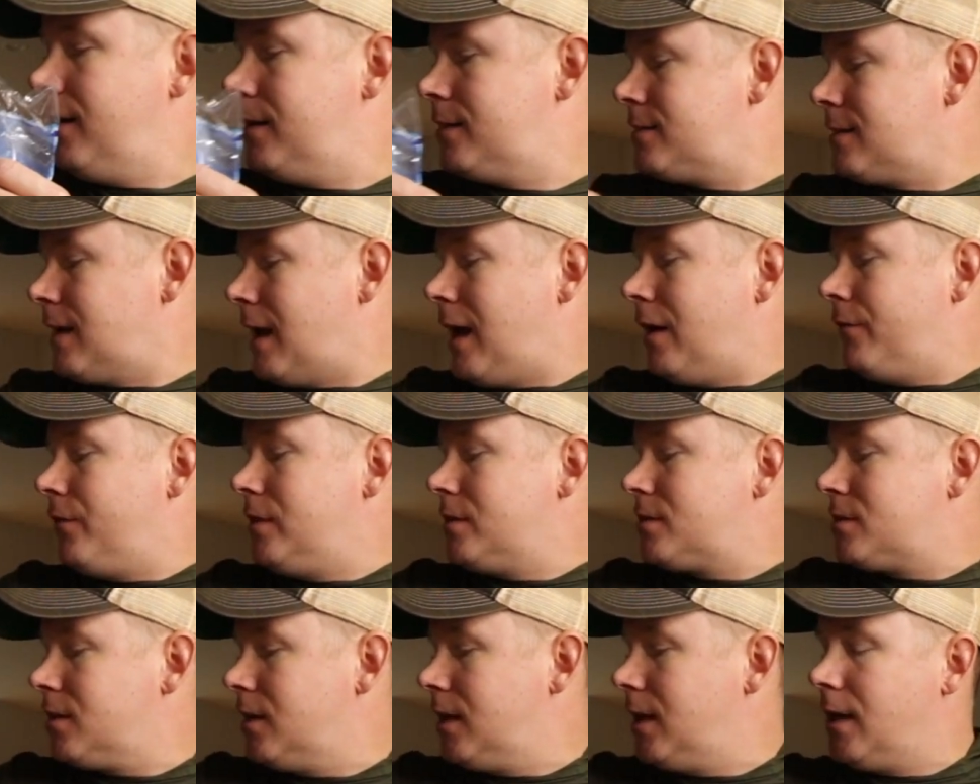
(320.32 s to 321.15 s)
it's
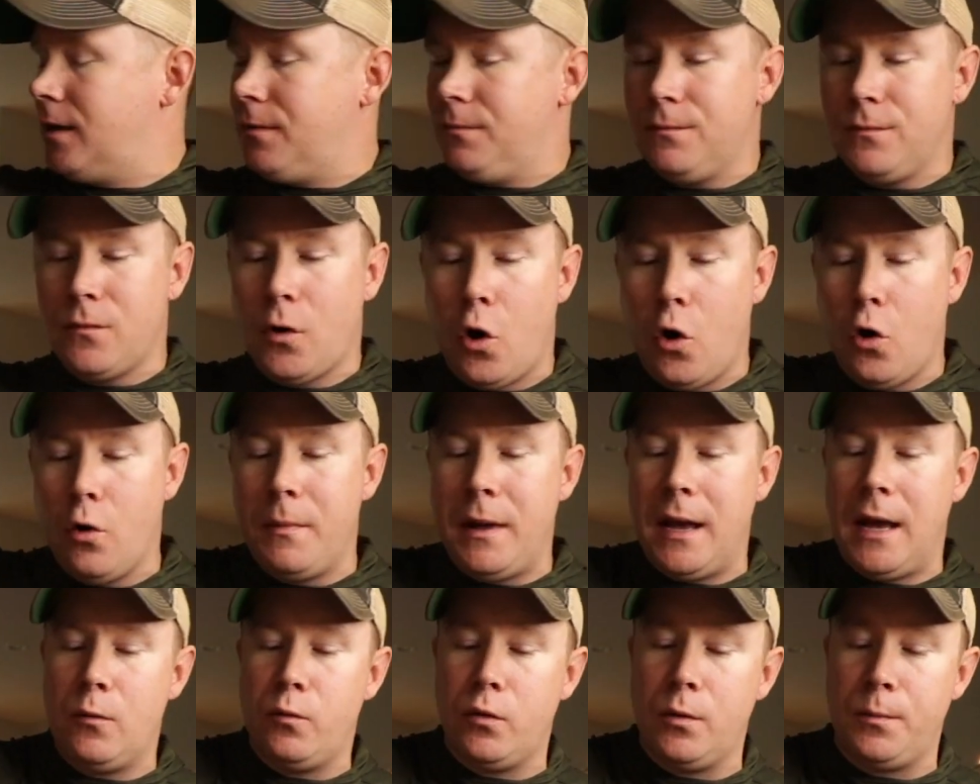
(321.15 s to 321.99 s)
obviously
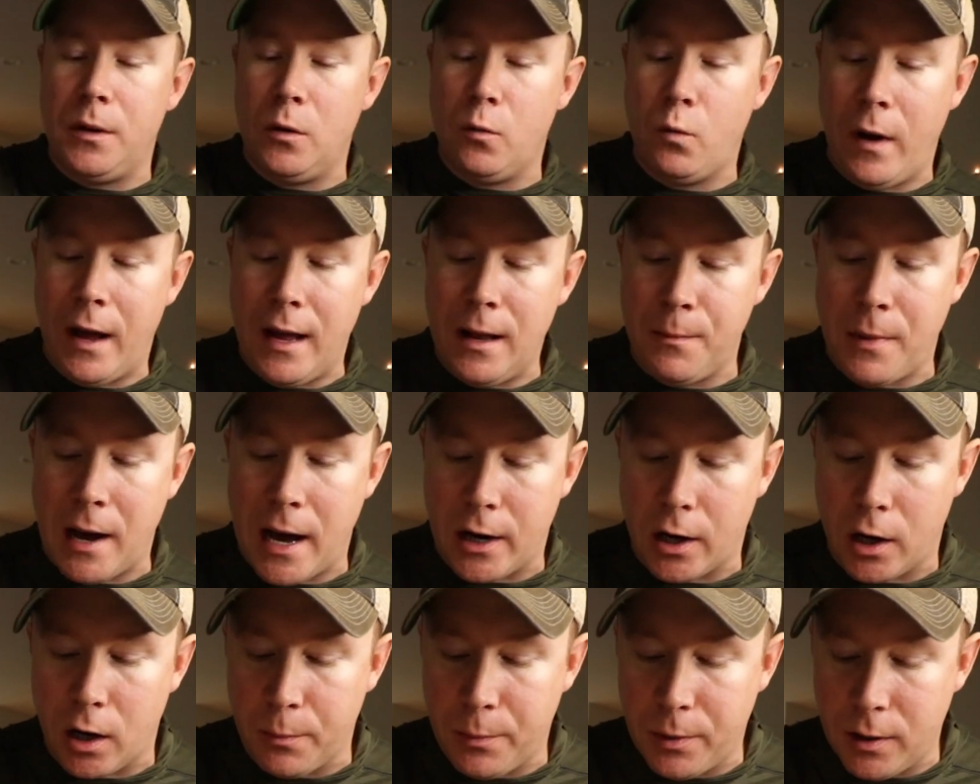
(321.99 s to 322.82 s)
homemade would be way
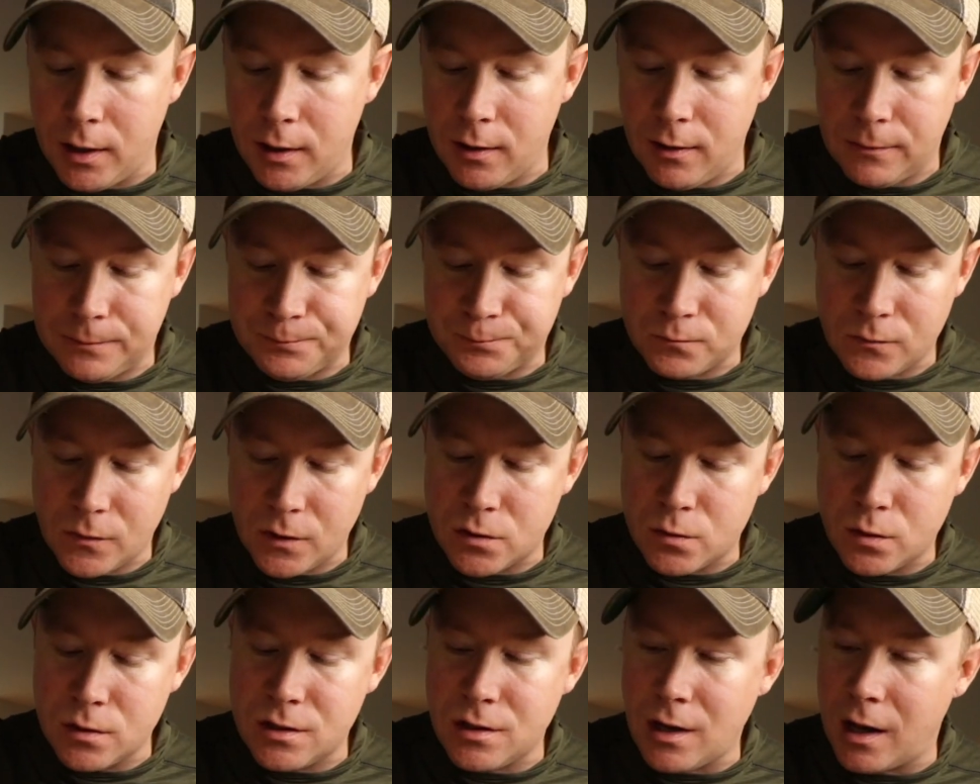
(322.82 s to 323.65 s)
better, but
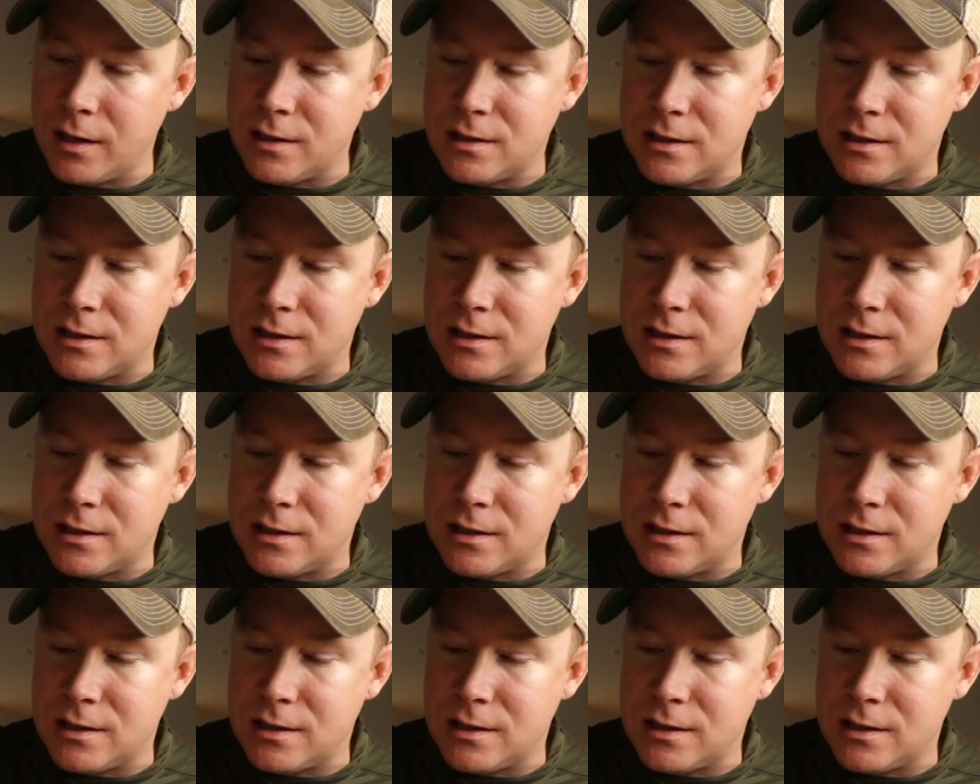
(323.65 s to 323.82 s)
this was a